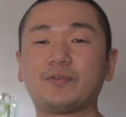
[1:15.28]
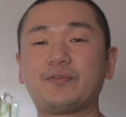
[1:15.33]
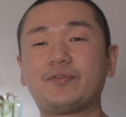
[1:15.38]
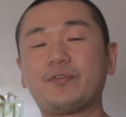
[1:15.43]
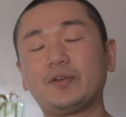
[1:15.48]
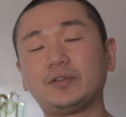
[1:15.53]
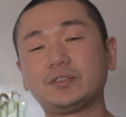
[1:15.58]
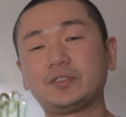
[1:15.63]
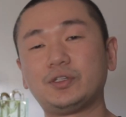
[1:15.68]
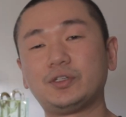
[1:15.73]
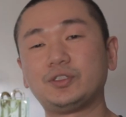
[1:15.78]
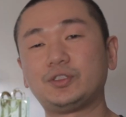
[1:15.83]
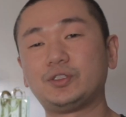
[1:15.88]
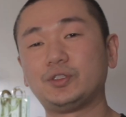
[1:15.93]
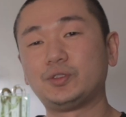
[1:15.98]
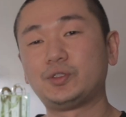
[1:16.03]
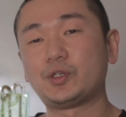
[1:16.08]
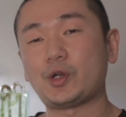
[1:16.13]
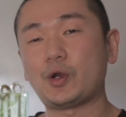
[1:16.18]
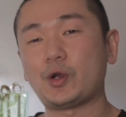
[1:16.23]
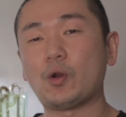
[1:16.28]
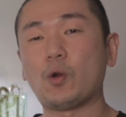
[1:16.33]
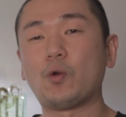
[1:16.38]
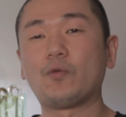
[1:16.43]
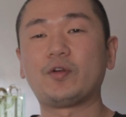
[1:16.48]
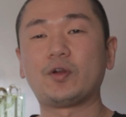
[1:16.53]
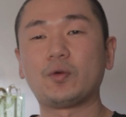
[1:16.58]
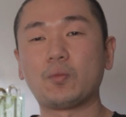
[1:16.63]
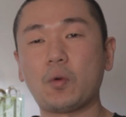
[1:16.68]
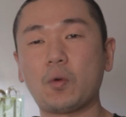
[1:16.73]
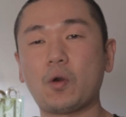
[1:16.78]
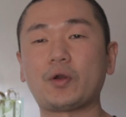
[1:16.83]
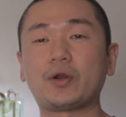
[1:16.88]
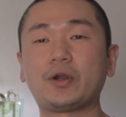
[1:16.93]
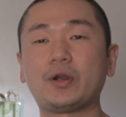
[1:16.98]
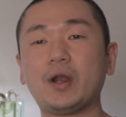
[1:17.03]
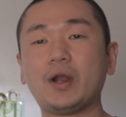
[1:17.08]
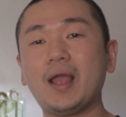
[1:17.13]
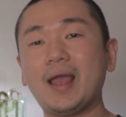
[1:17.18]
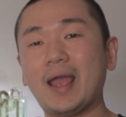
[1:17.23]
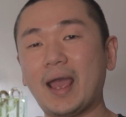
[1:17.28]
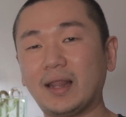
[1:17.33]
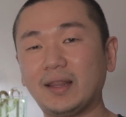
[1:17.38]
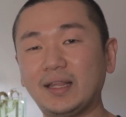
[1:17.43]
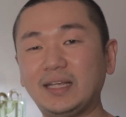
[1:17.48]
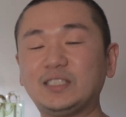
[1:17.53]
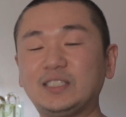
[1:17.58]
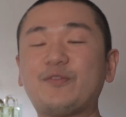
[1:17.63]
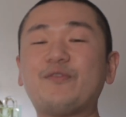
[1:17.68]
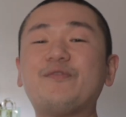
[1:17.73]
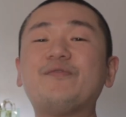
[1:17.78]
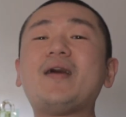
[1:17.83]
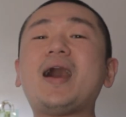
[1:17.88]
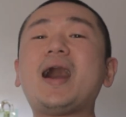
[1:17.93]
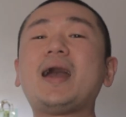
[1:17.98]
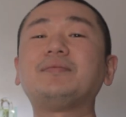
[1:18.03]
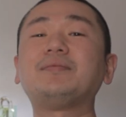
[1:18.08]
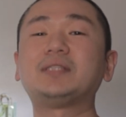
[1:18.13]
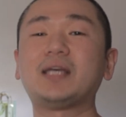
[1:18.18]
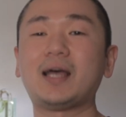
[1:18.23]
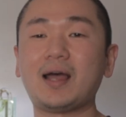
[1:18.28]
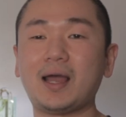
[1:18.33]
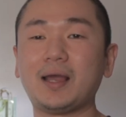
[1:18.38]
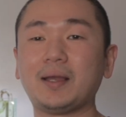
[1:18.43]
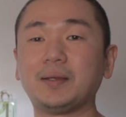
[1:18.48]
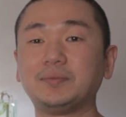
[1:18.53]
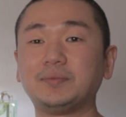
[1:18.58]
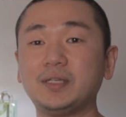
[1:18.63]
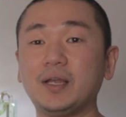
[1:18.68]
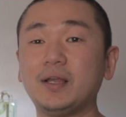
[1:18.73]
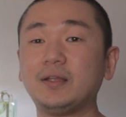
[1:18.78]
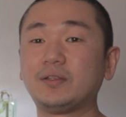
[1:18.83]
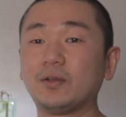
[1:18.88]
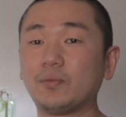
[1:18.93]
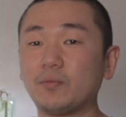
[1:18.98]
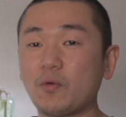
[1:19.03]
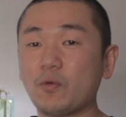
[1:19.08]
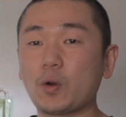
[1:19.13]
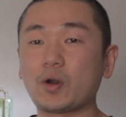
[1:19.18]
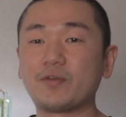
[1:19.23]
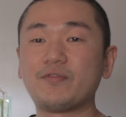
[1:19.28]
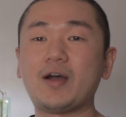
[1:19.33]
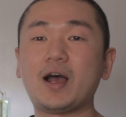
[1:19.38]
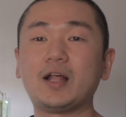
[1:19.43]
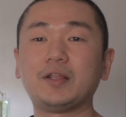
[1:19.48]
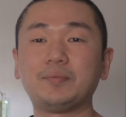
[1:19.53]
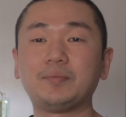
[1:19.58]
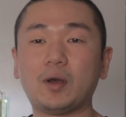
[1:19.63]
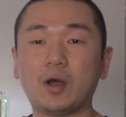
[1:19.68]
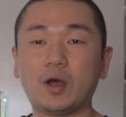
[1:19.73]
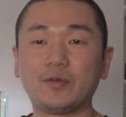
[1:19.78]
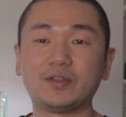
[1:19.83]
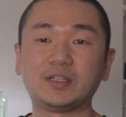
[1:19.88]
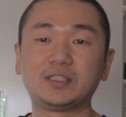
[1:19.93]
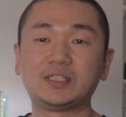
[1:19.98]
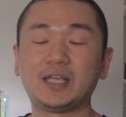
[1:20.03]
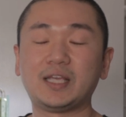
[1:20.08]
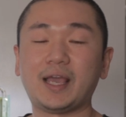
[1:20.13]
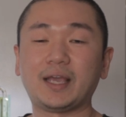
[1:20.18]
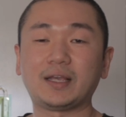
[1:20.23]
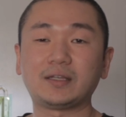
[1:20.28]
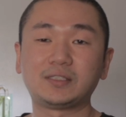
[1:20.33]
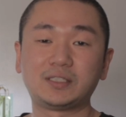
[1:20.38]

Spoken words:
filter to turn over the water at least 5 times the water volume of the tank.